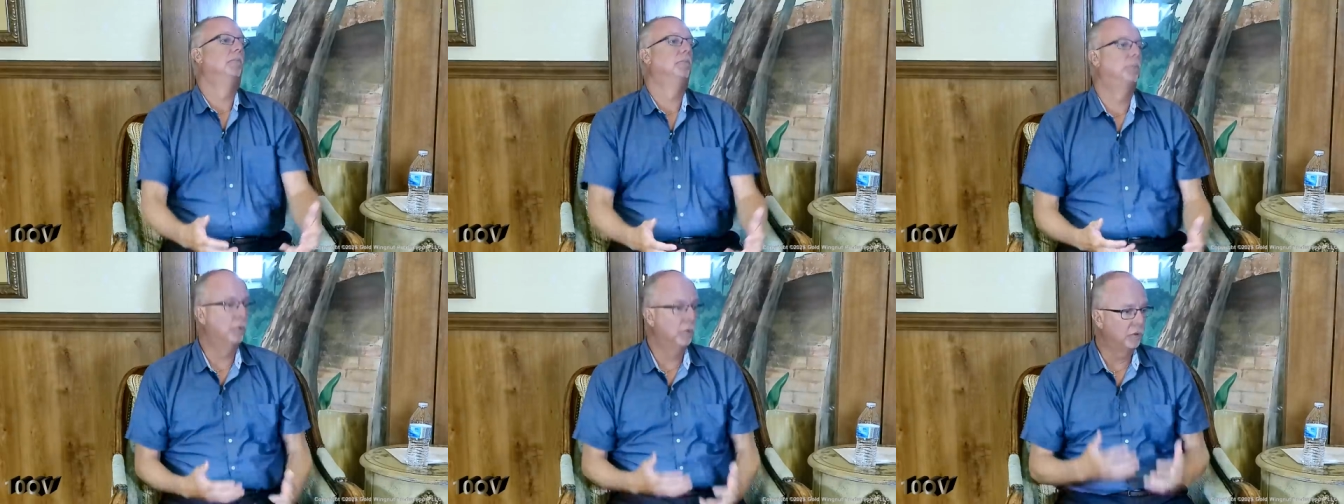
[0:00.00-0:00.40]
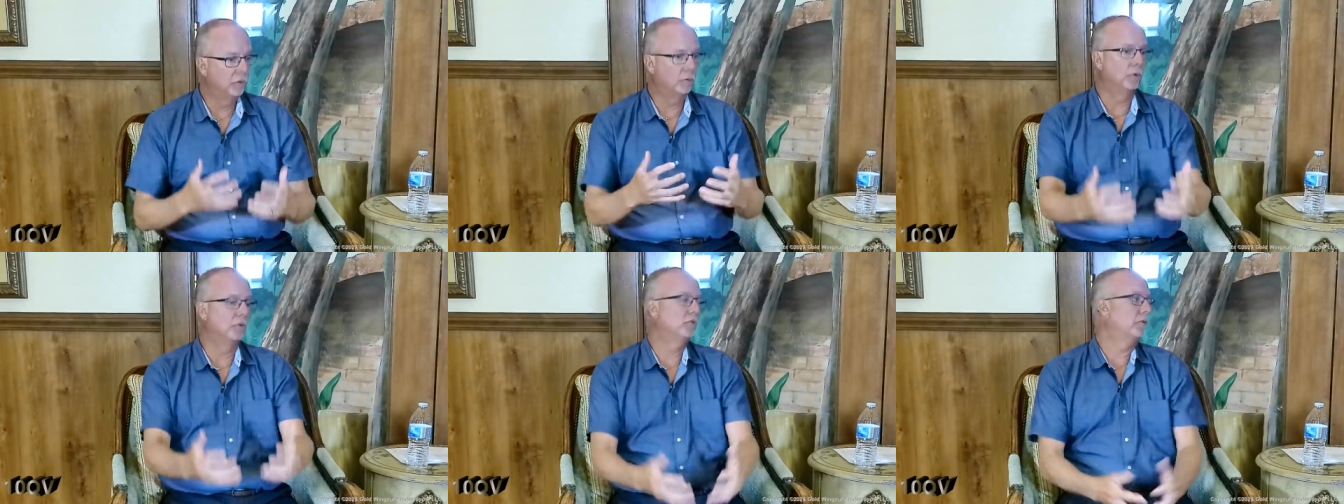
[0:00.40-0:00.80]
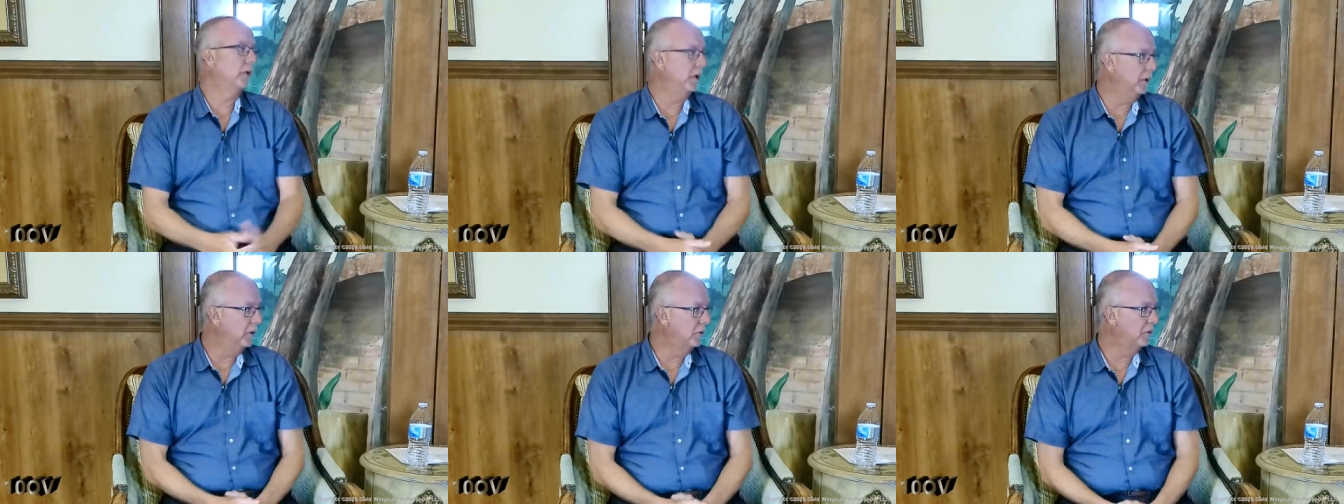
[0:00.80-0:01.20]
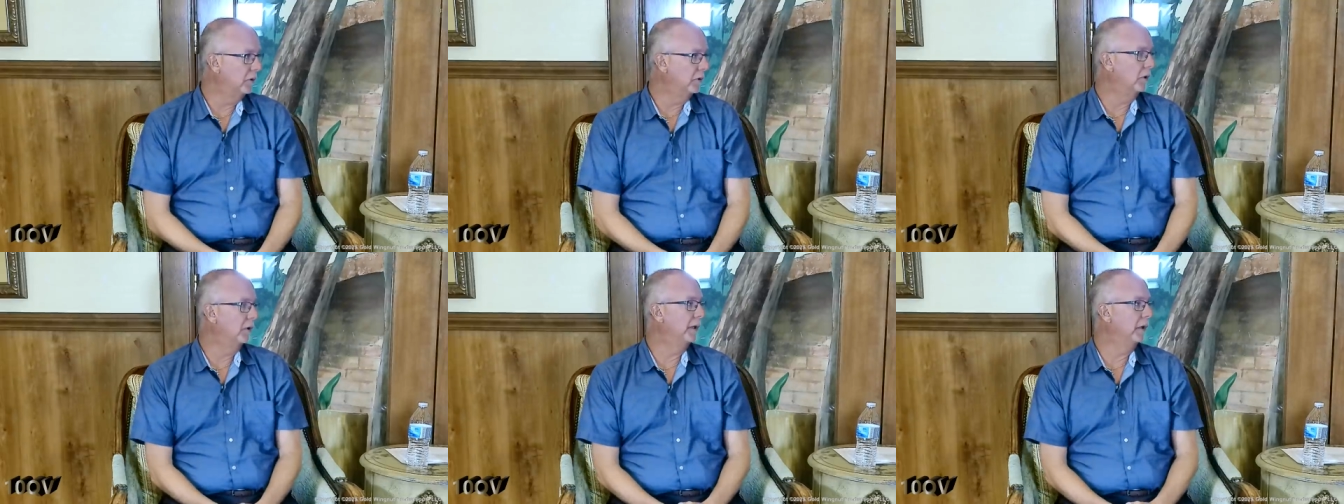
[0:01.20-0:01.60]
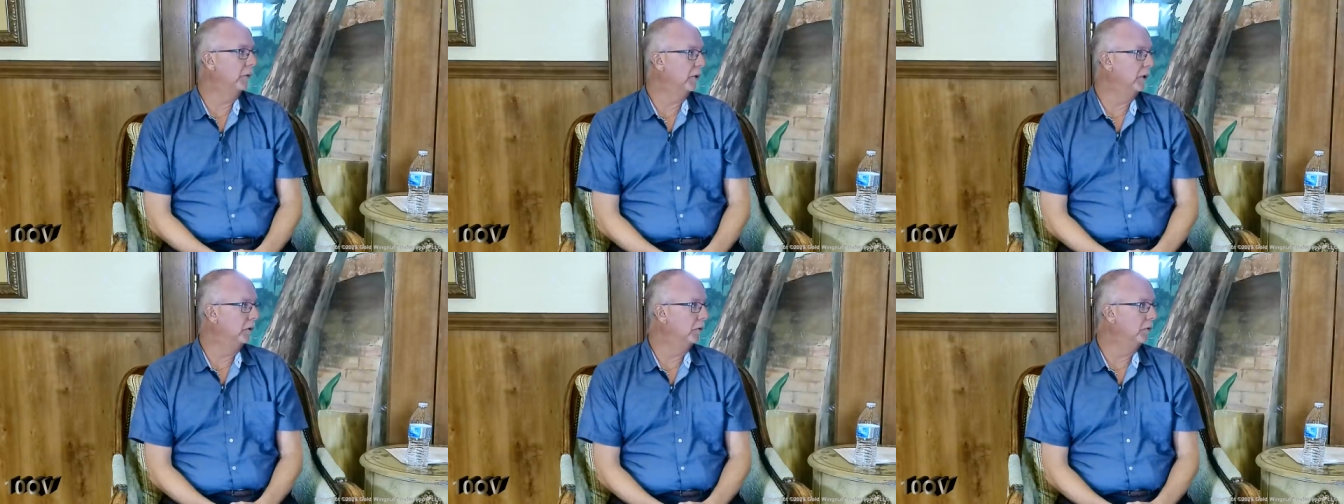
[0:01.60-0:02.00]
push towards greatness in all that we do.